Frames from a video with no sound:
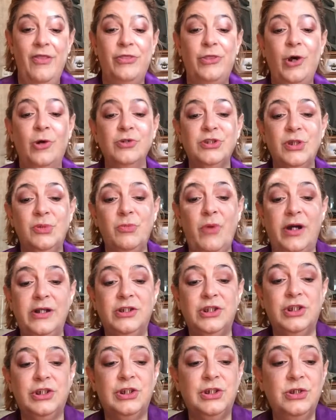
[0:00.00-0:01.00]
Those are my
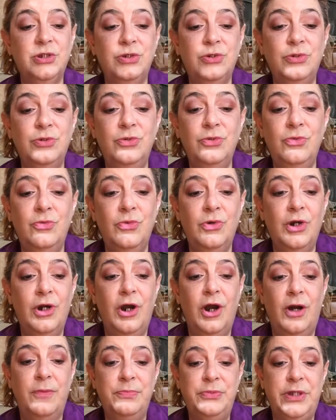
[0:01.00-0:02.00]
two
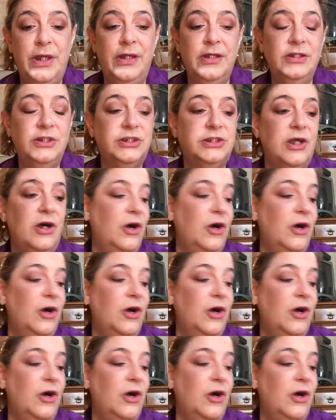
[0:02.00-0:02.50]
updates.